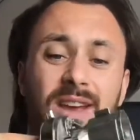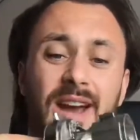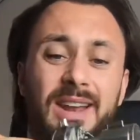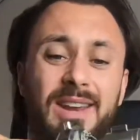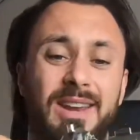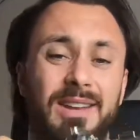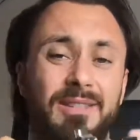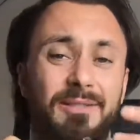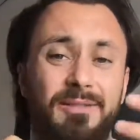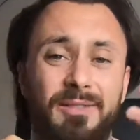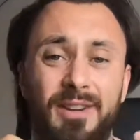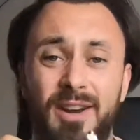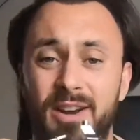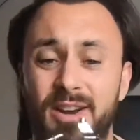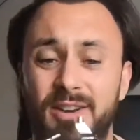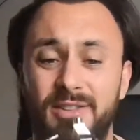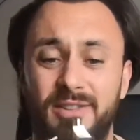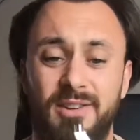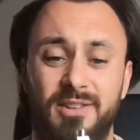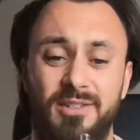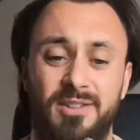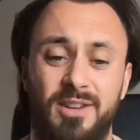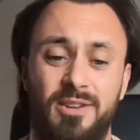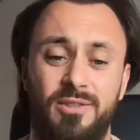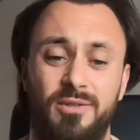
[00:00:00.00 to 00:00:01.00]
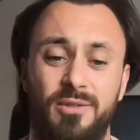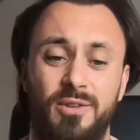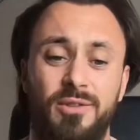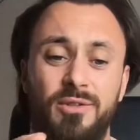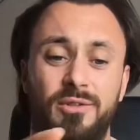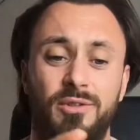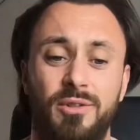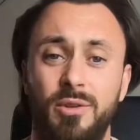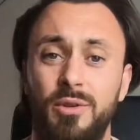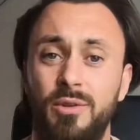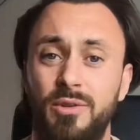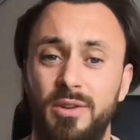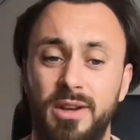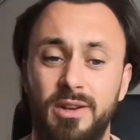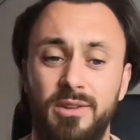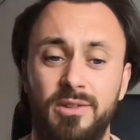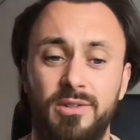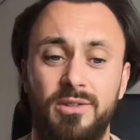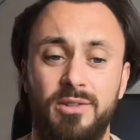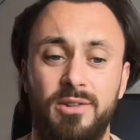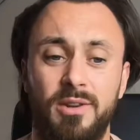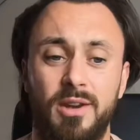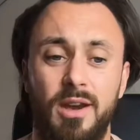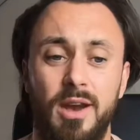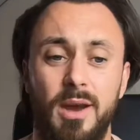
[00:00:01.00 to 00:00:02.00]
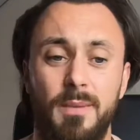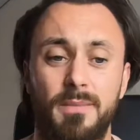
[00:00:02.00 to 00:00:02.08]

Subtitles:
adding various accessories to this.